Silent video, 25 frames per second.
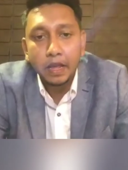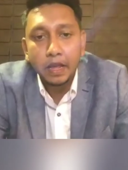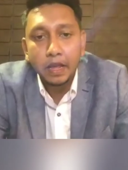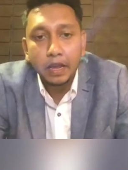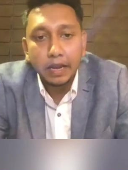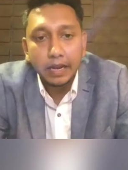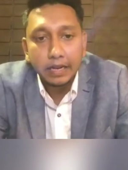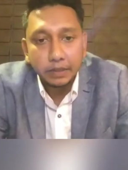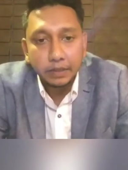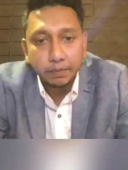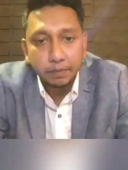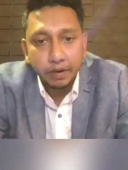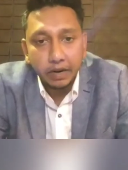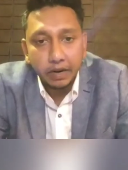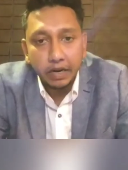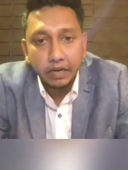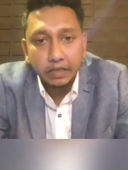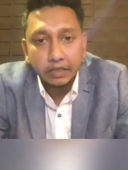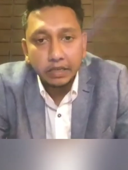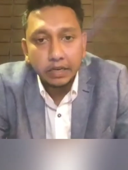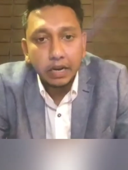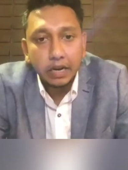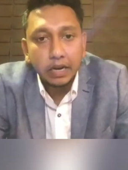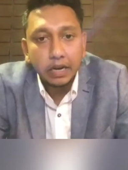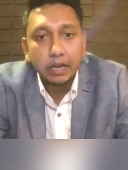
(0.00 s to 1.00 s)

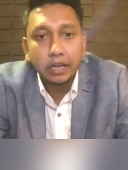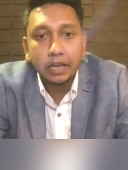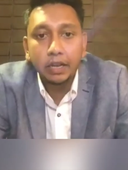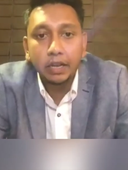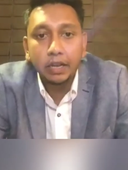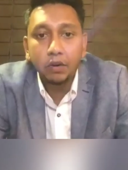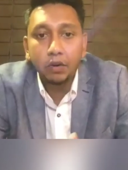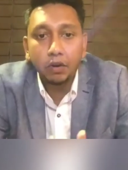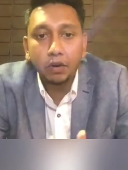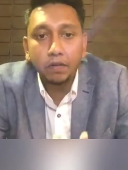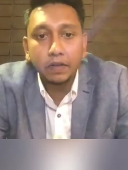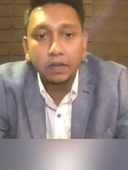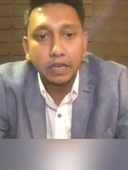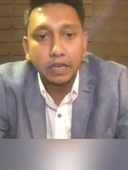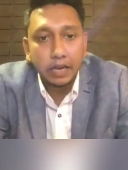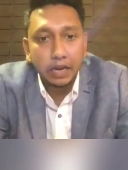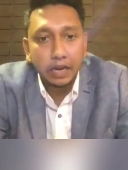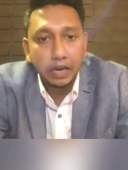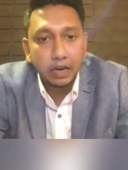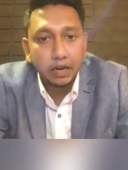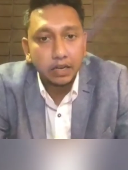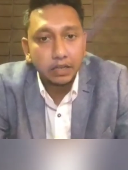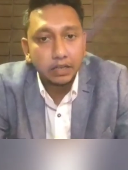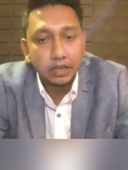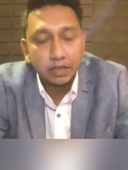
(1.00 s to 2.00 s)
inspiration, and he always
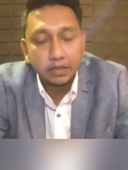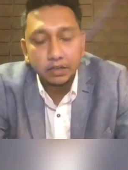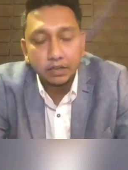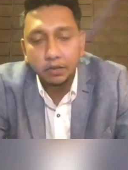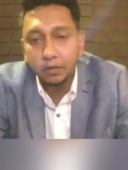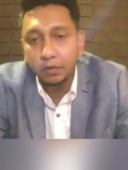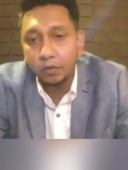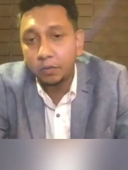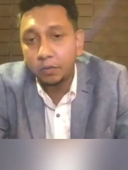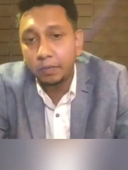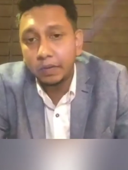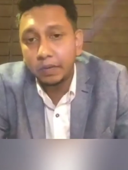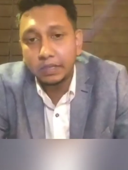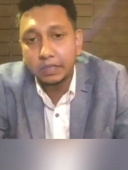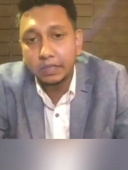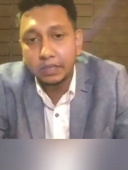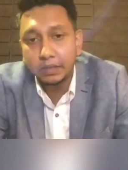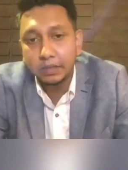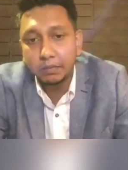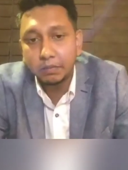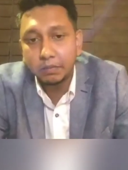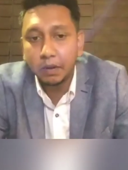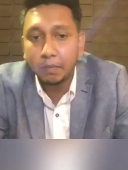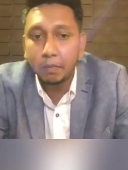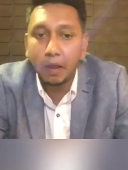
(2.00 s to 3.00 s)
encouraged us to do business.
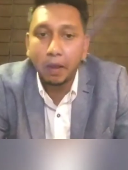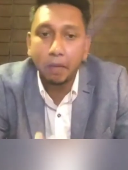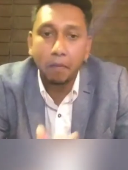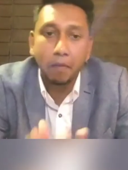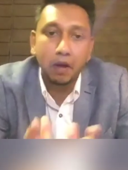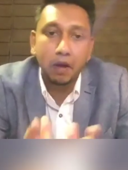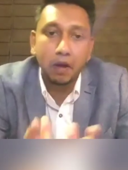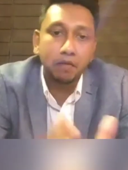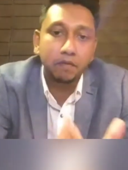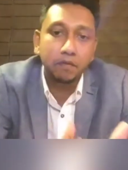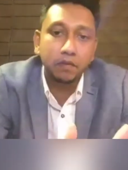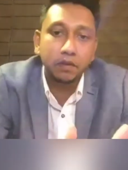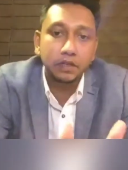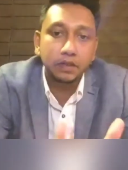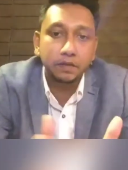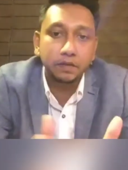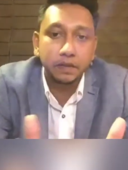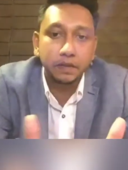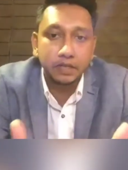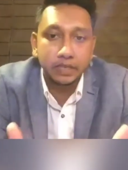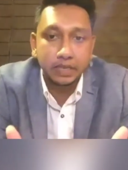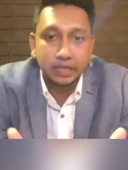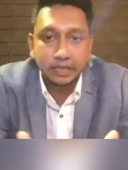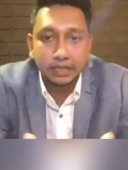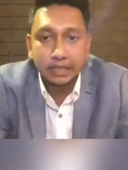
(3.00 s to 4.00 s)
But my mom was a
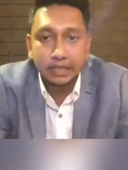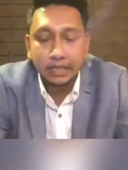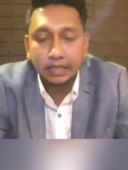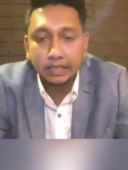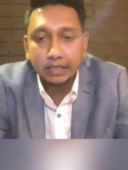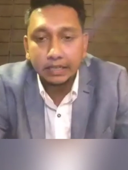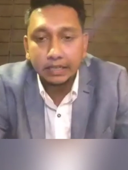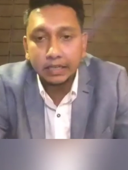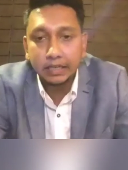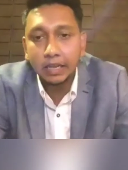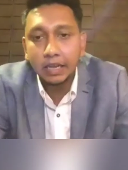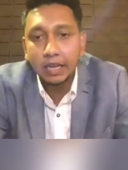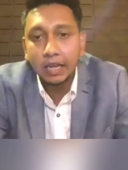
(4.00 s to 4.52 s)
physics teacher.